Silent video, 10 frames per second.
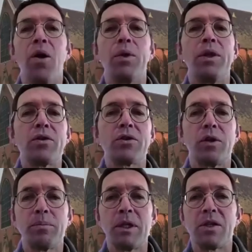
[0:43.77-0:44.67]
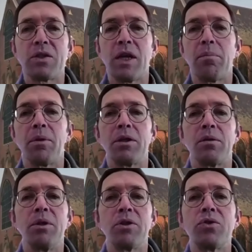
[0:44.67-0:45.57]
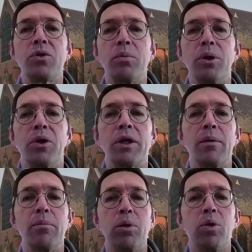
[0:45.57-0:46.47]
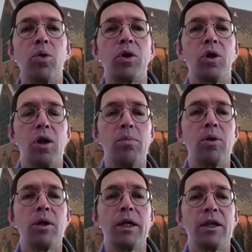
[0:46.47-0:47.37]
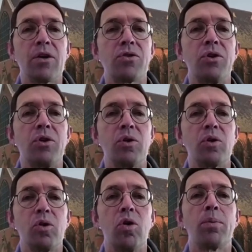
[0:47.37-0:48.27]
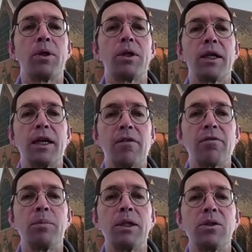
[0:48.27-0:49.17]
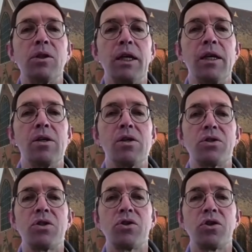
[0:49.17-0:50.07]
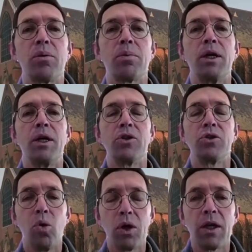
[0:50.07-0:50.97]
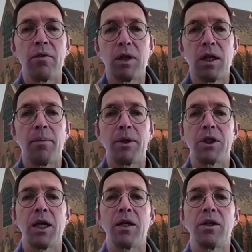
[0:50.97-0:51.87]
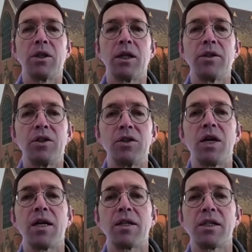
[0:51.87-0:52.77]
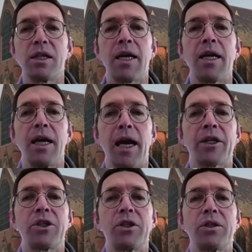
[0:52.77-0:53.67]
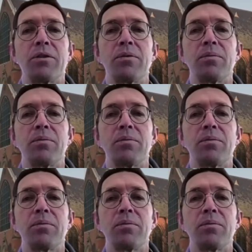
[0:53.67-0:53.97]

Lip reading: With this cryptic statement, Ms. Thunberg implored global industrial, corporate and governmental leaders to stop talking of climate change and to start taking action.